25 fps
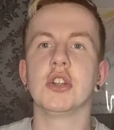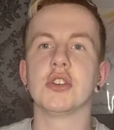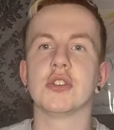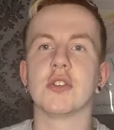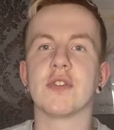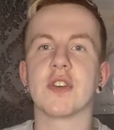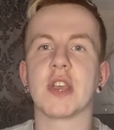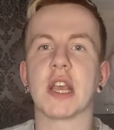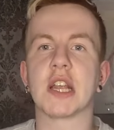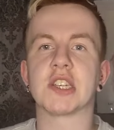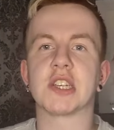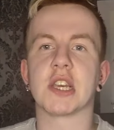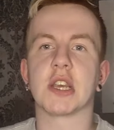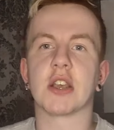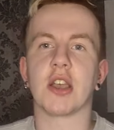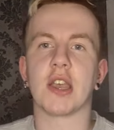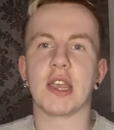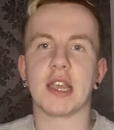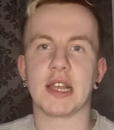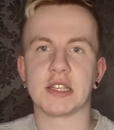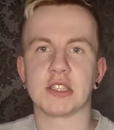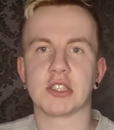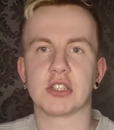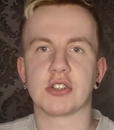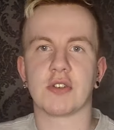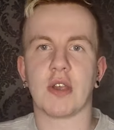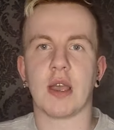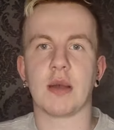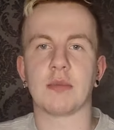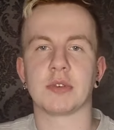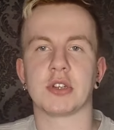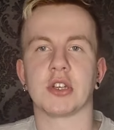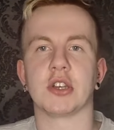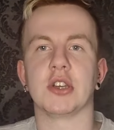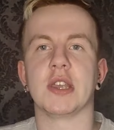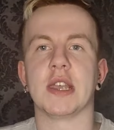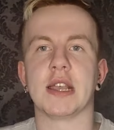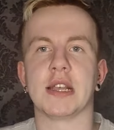Don't forget to check out Instagram
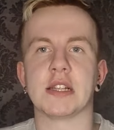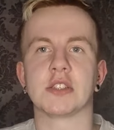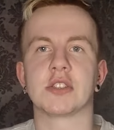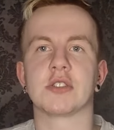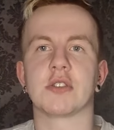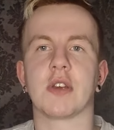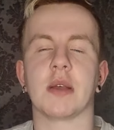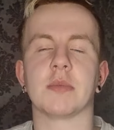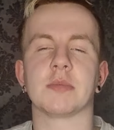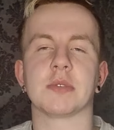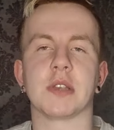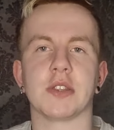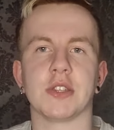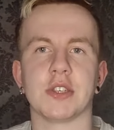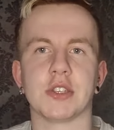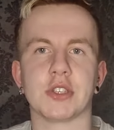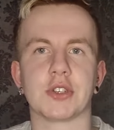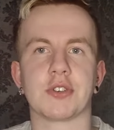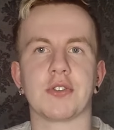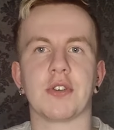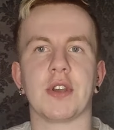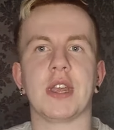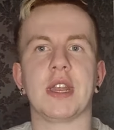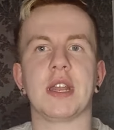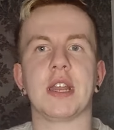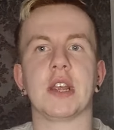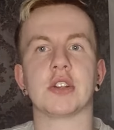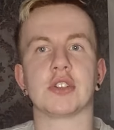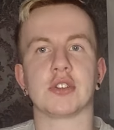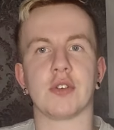too. Instagram's on the screen.